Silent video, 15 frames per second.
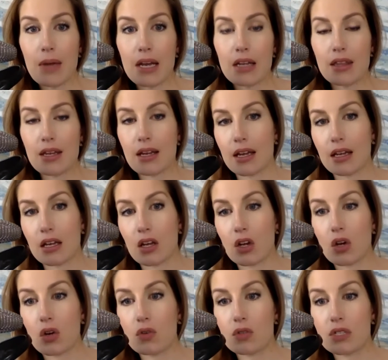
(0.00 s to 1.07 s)
Anything I can
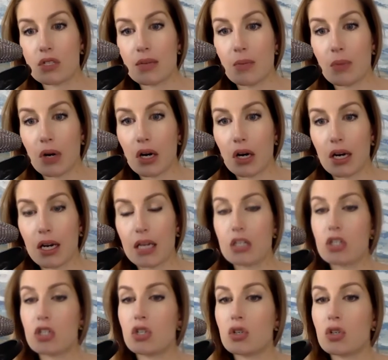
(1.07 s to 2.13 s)
go deeper
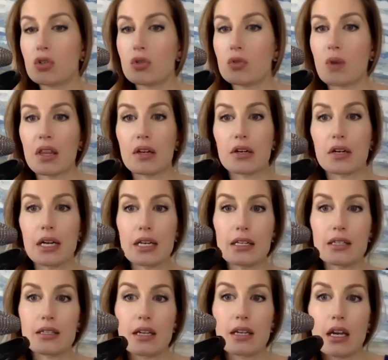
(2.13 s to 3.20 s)
into, whether
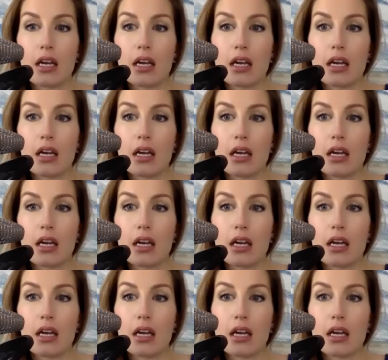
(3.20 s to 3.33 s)
it's